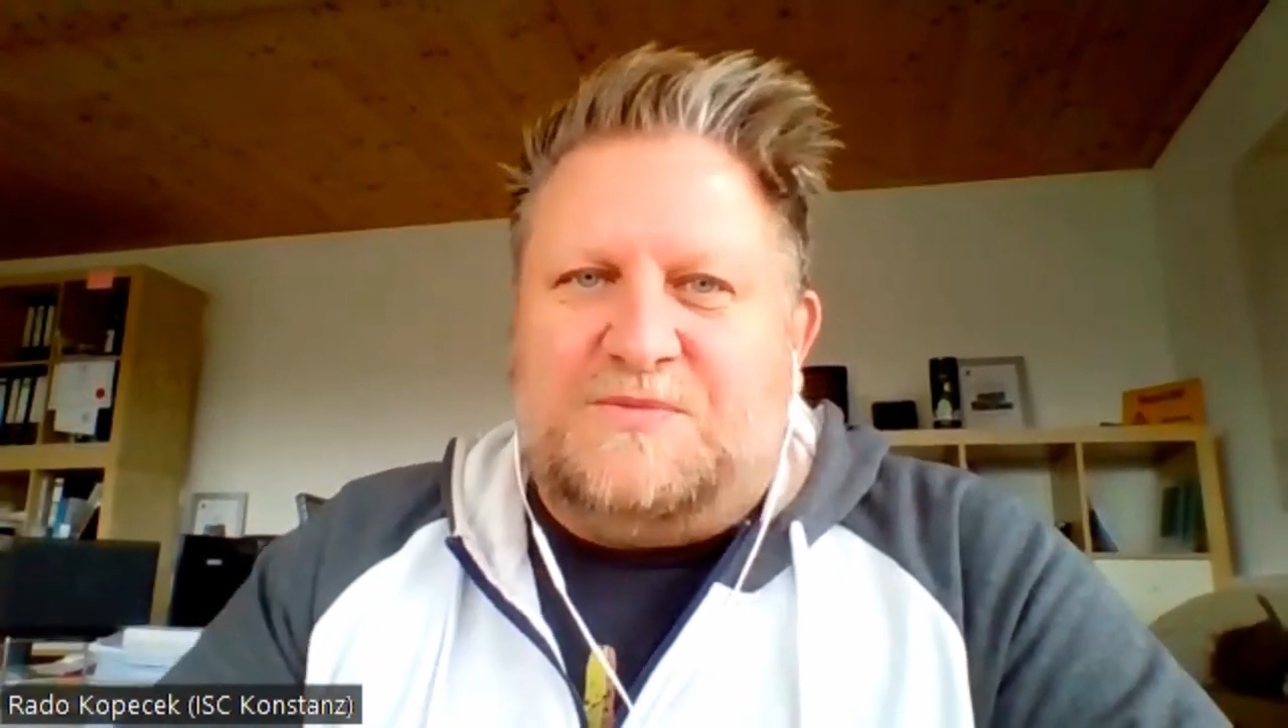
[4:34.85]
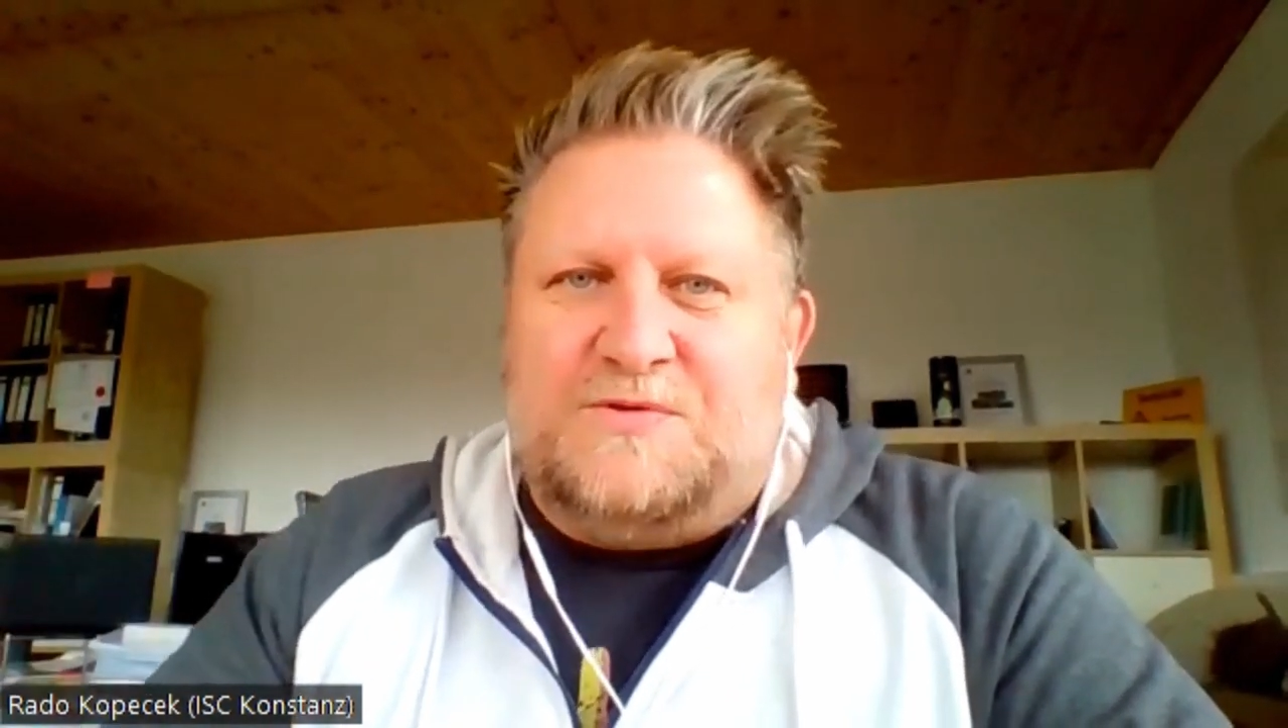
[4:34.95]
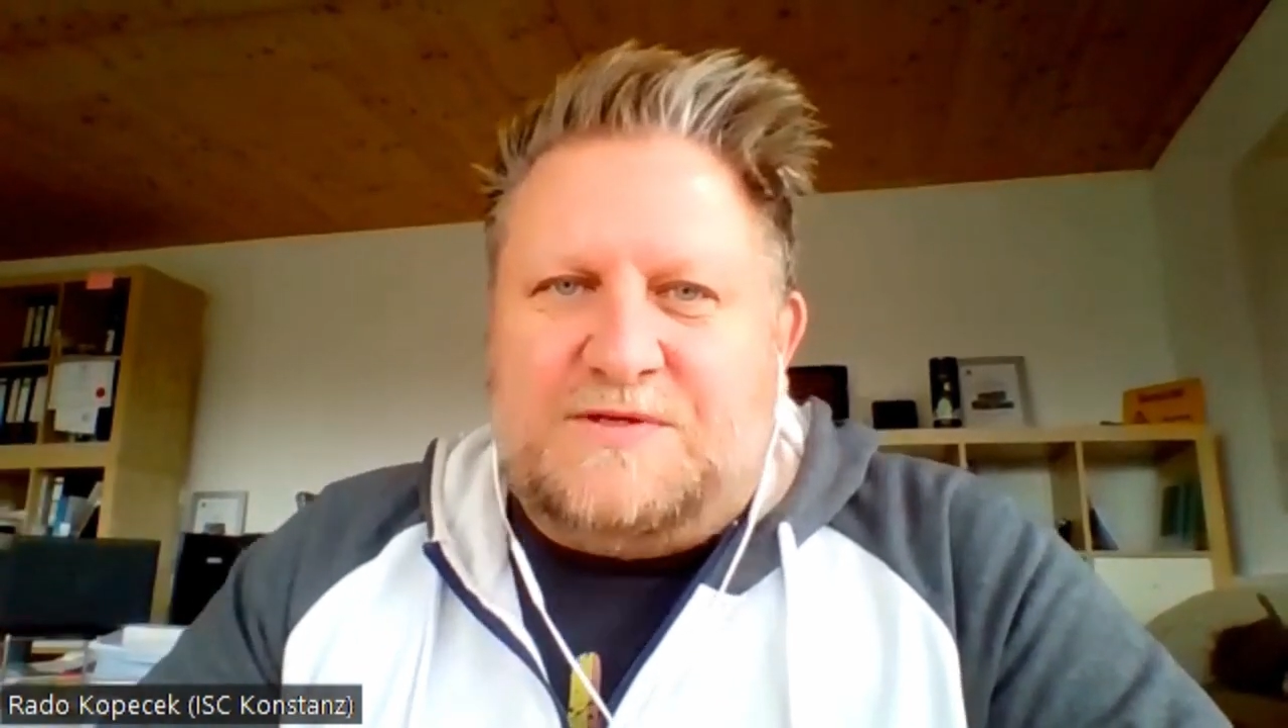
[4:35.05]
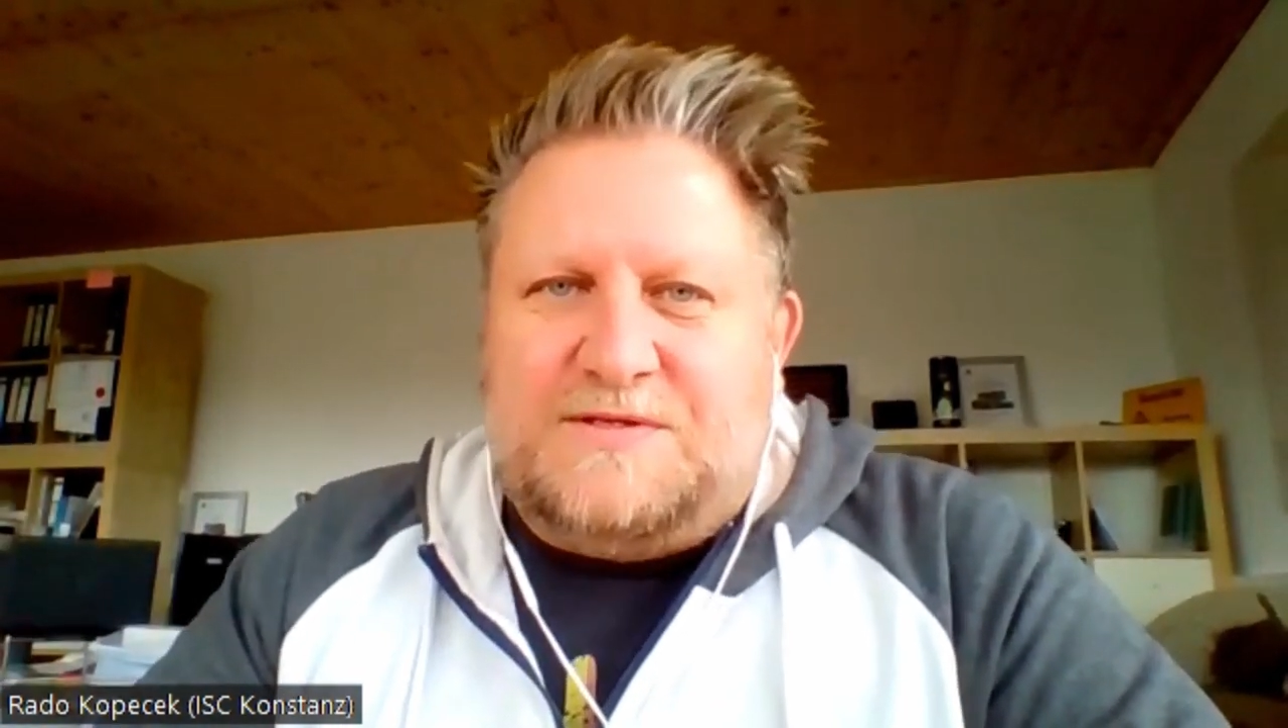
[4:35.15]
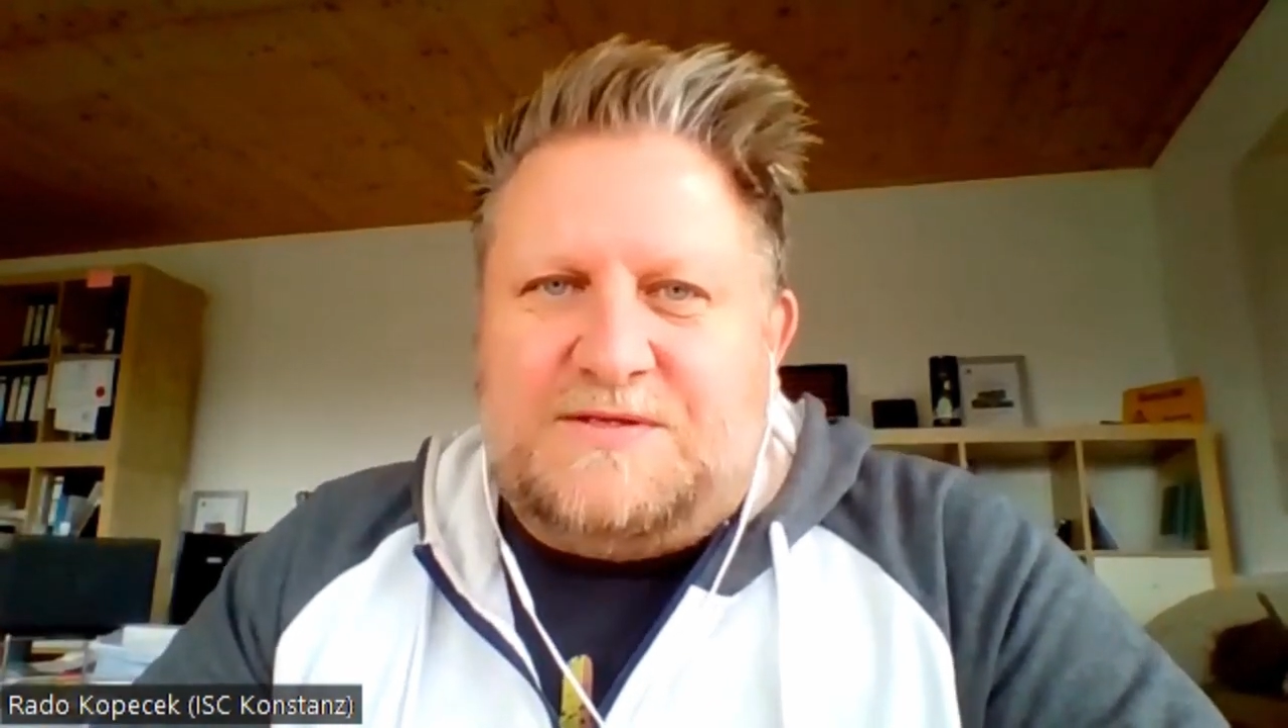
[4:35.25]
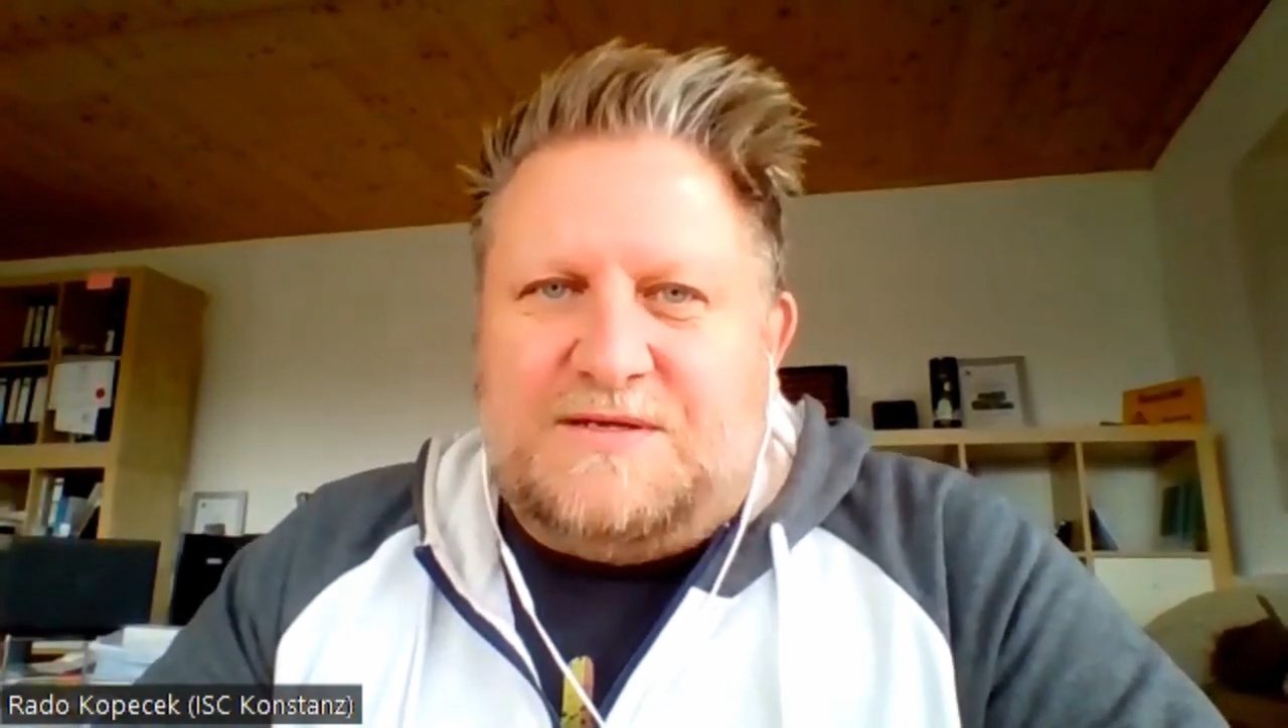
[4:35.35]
to its